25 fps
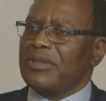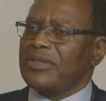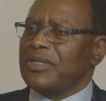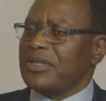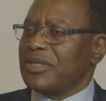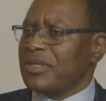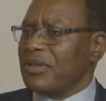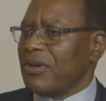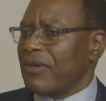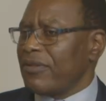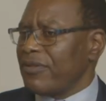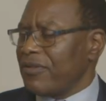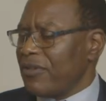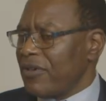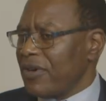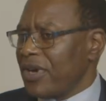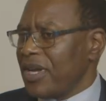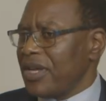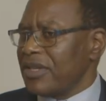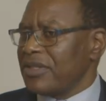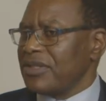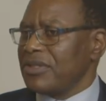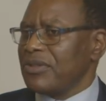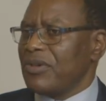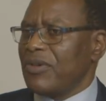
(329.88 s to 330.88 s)
just our
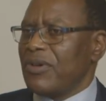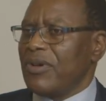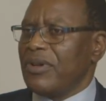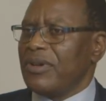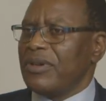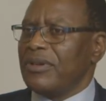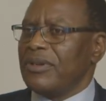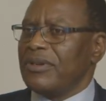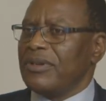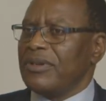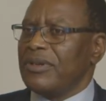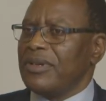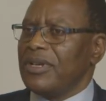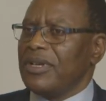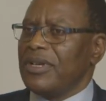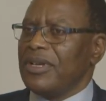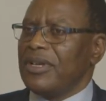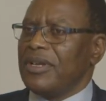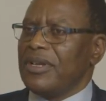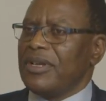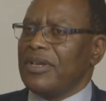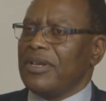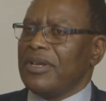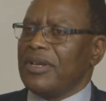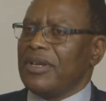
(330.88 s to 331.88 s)
focus on
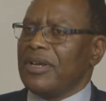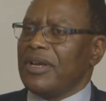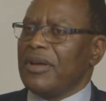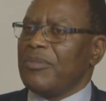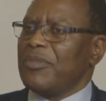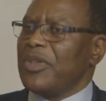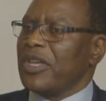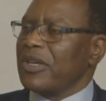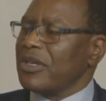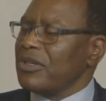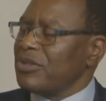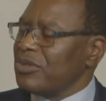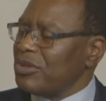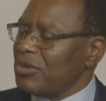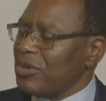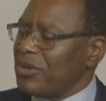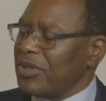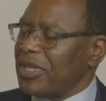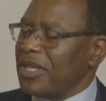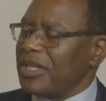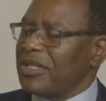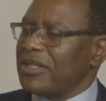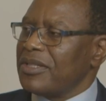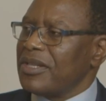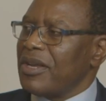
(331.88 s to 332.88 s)
making sure
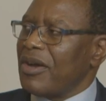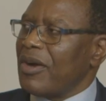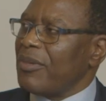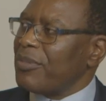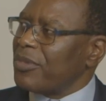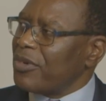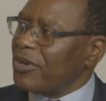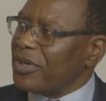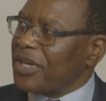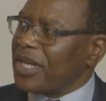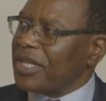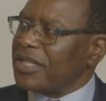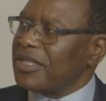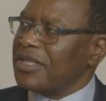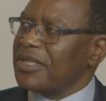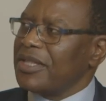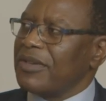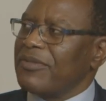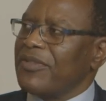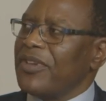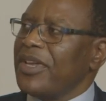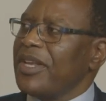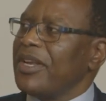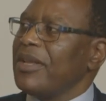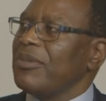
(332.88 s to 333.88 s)
that our product is
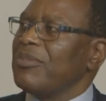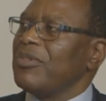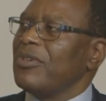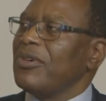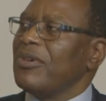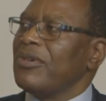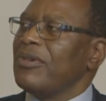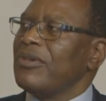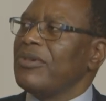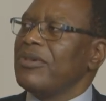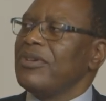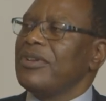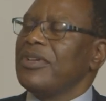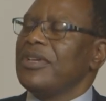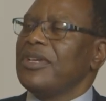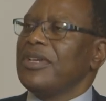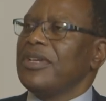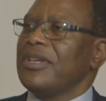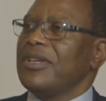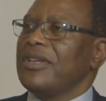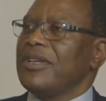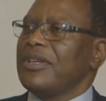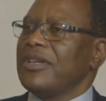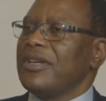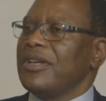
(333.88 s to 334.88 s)
available
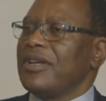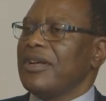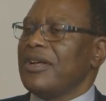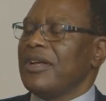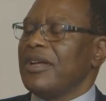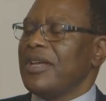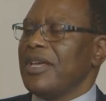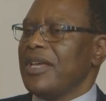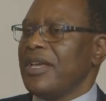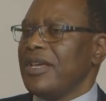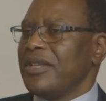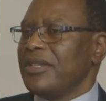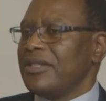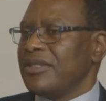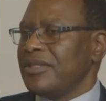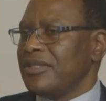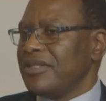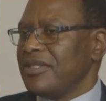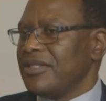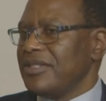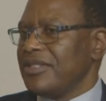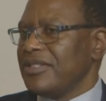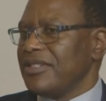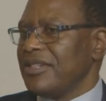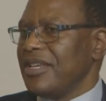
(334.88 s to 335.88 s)
and
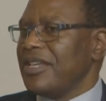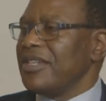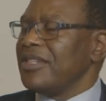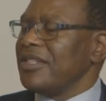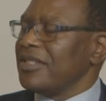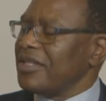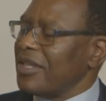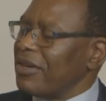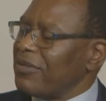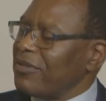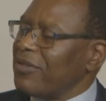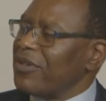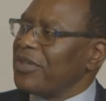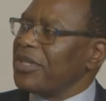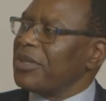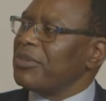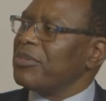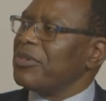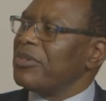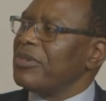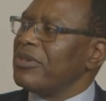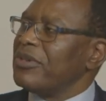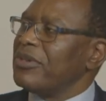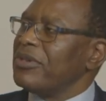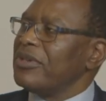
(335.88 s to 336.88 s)
is
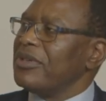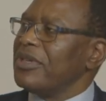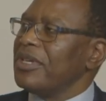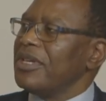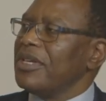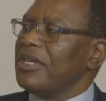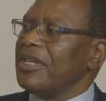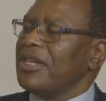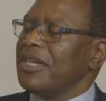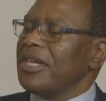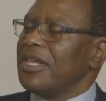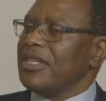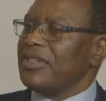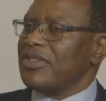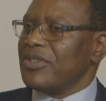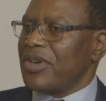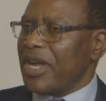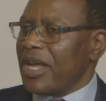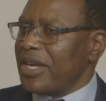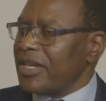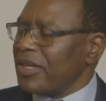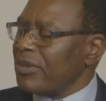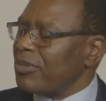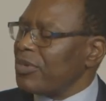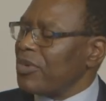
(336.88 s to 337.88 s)
affordable, and
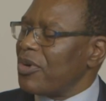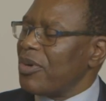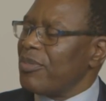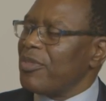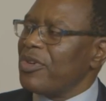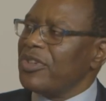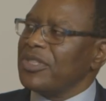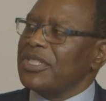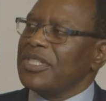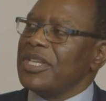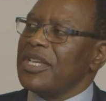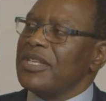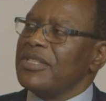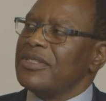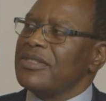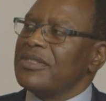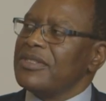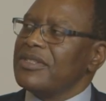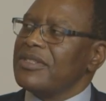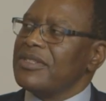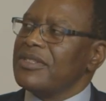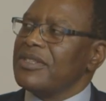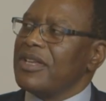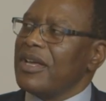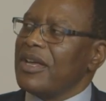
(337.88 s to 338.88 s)
running
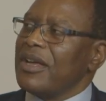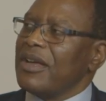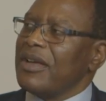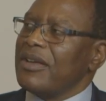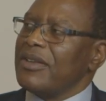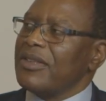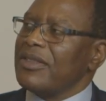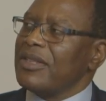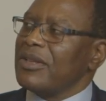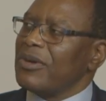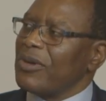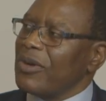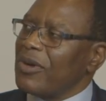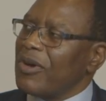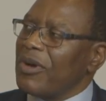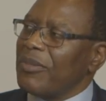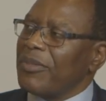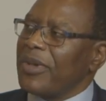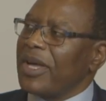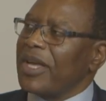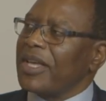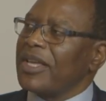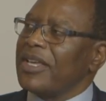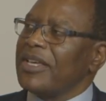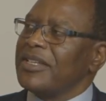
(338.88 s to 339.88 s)
promotions in the local
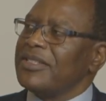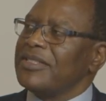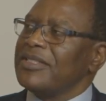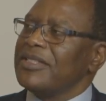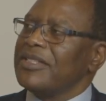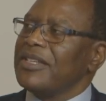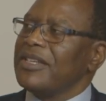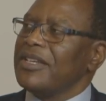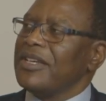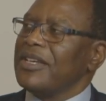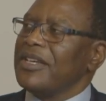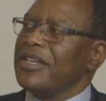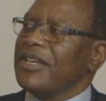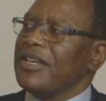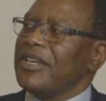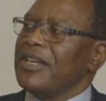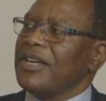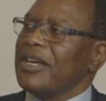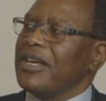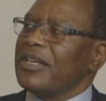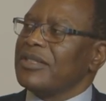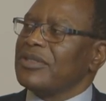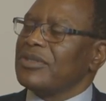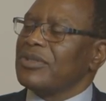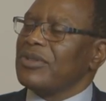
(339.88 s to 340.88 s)
market.
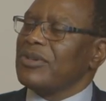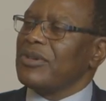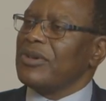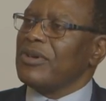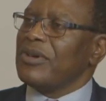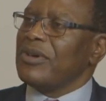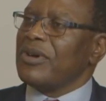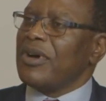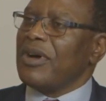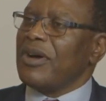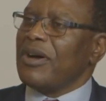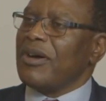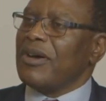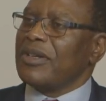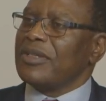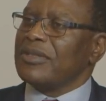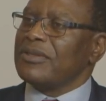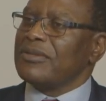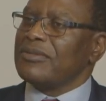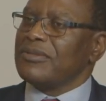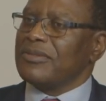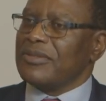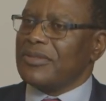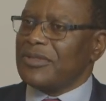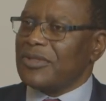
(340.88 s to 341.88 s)
Mm. So
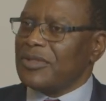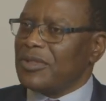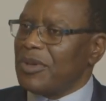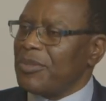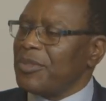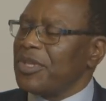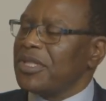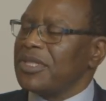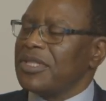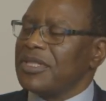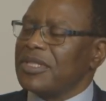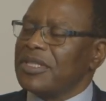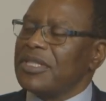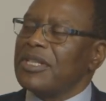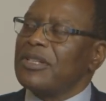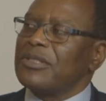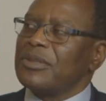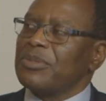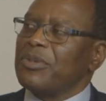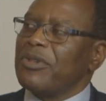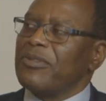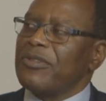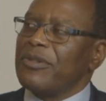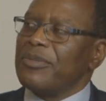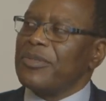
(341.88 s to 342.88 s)
our domestic
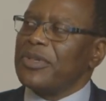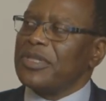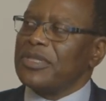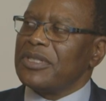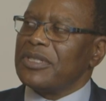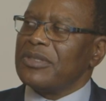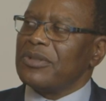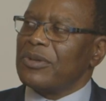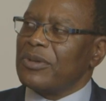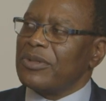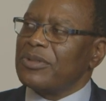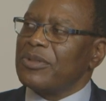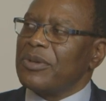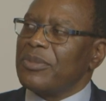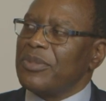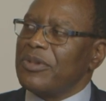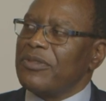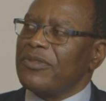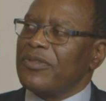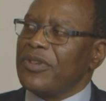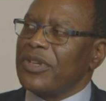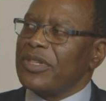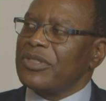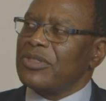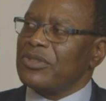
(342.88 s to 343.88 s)
sales performance has also
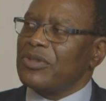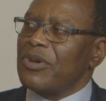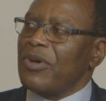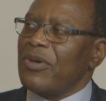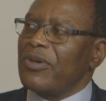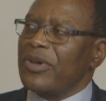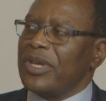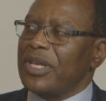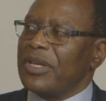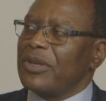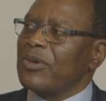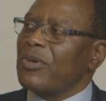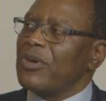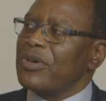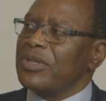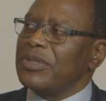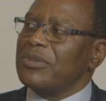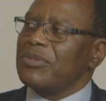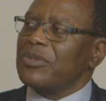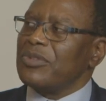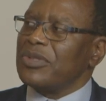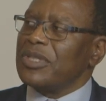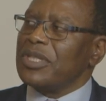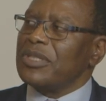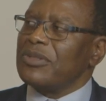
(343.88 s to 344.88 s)
been very strong and
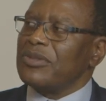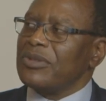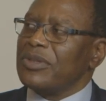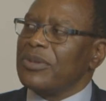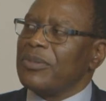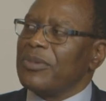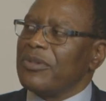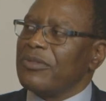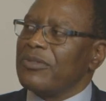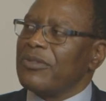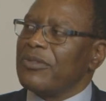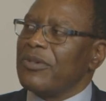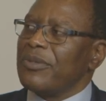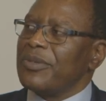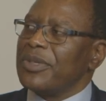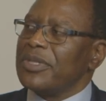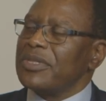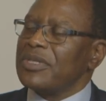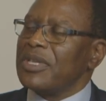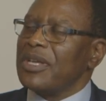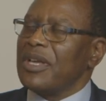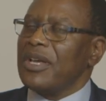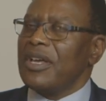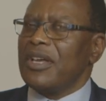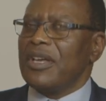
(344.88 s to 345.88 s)
contributed to the
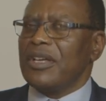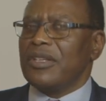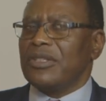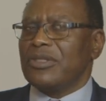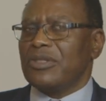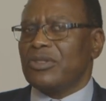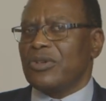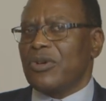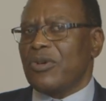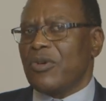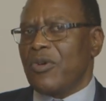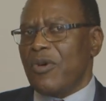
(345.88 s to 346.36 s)
performance. So